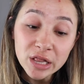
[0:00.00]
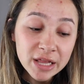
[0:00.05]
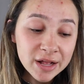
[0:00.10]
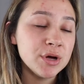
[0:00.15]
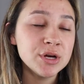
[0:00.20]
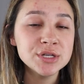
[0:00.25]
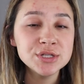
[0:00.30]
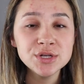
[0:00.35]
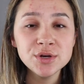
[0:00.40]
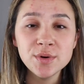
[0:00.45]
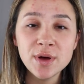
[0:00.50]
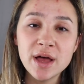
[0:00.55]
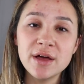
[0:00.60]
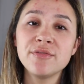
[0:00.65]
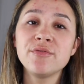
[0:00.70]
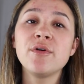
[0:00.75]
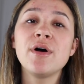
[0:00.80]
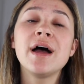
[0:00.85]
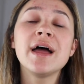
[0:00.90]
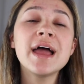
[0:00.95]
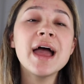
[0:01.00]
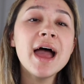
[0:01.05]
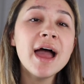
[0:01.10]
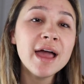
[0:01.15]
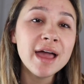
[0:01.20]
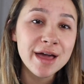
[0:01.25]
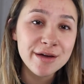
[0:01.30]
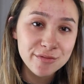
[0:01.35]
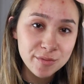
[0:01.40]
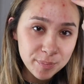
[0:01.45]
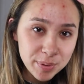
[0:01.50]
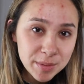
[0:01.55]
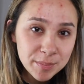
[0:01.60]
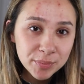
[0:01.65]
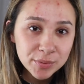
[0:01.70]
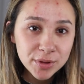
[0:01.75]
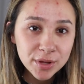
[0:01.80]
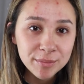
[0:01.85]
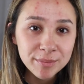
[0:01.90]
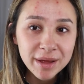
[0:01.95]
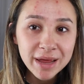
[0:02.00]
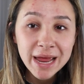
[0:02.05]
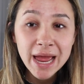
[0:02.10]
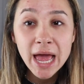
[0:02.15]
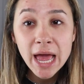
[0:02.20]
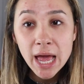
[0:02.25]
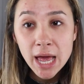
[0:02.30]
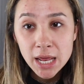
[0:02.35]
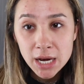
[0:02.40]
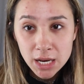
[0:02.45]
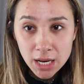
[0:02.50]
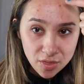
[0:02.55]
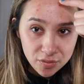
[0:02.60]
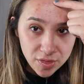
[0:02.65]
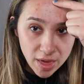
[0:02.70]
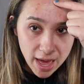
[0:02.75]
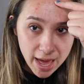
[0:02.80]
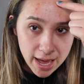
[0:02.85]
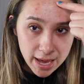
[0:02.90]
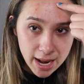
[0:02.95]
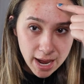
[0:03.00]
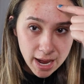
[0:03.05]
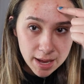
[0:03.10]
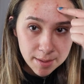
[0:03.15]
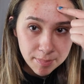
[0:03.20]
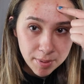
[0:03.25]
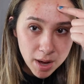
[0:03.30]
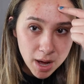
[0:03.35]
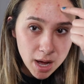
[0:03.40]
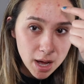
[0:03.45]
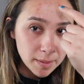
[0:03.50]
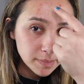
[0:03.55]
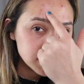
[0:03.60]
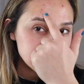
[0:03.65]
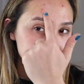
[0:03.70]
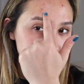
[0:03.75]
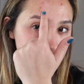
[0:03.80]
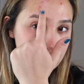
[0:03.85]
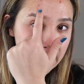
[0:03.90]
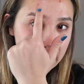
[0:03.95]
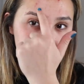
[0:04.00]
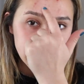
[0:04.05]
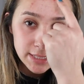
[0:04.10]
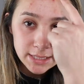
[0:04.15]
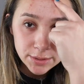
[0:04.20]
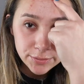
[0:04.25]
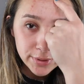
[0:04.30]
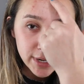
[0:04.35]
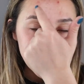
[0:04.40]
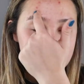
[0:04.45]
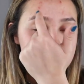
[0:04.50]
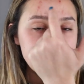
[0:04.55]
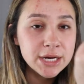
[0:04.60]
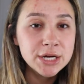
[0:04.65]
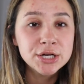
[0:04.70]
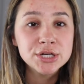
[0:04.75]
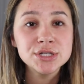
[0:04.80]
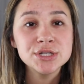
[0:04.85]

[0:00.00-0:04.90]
Also, FYI, I have a pimple on my head that I popped and right here,